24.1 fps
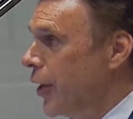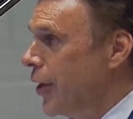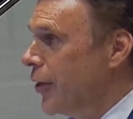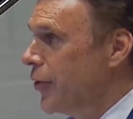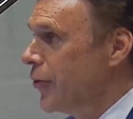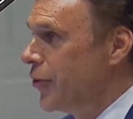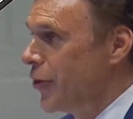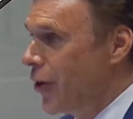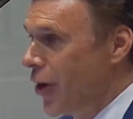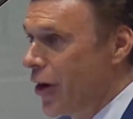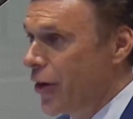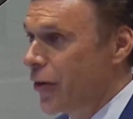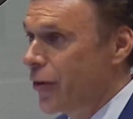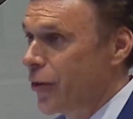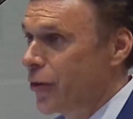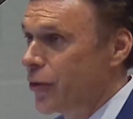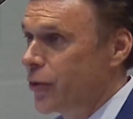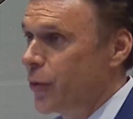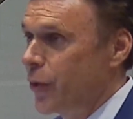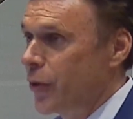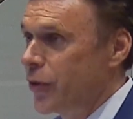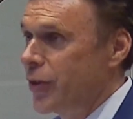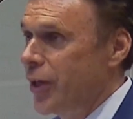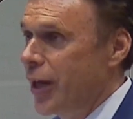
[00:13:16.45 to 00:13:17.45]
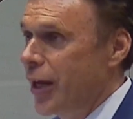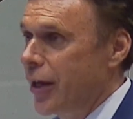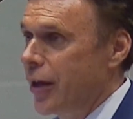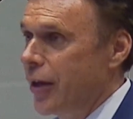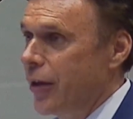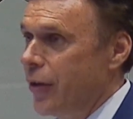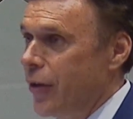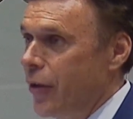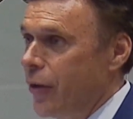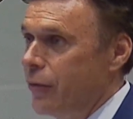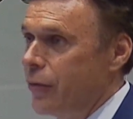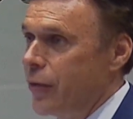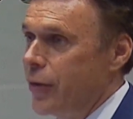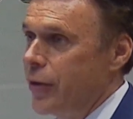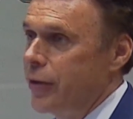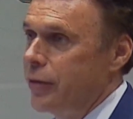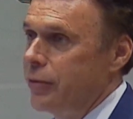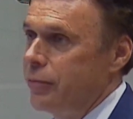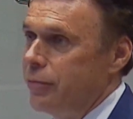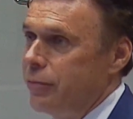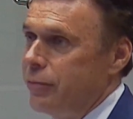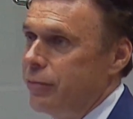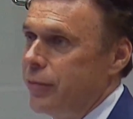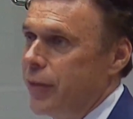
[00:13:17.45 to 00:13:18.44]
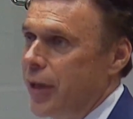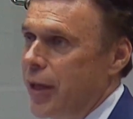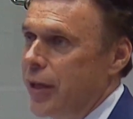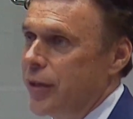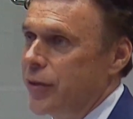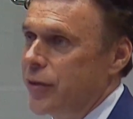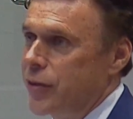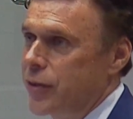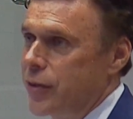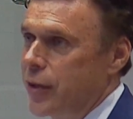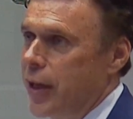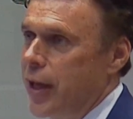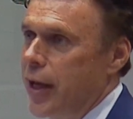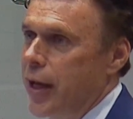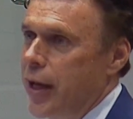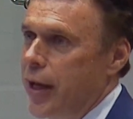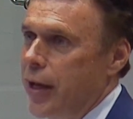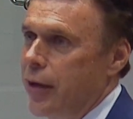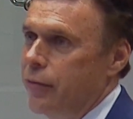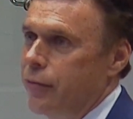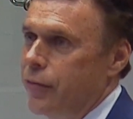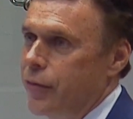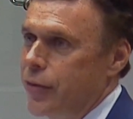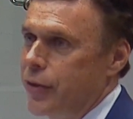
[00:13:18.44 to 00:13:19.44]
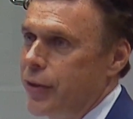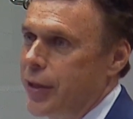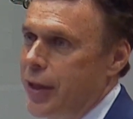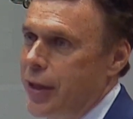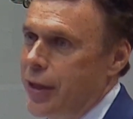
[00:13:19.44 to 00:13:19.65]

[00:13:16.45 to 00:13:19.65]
and daughters were taken over as slaves.